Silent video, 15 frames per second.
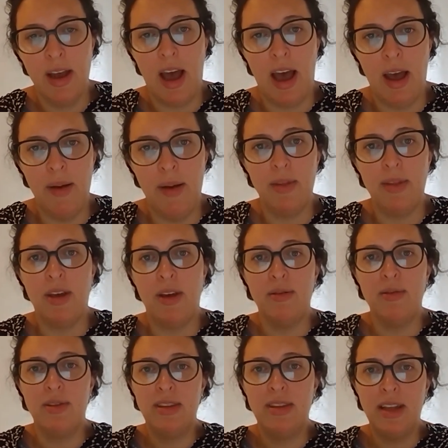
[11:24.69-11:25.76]

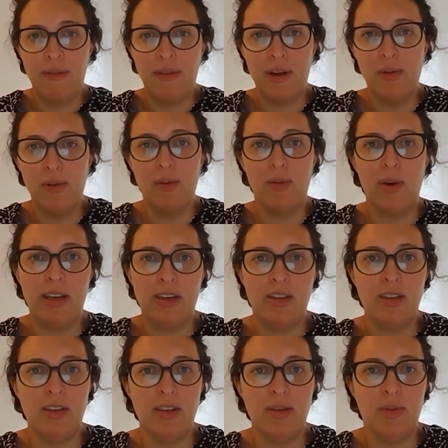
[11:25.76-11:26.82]
those difficult
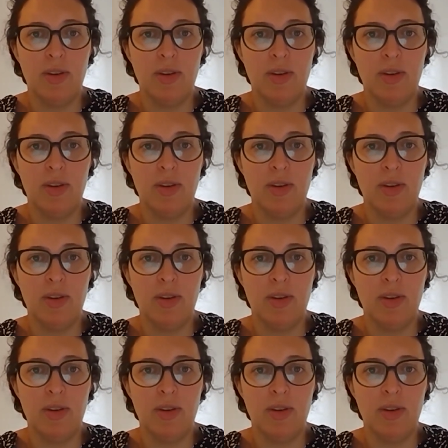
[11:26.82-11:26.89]
questions you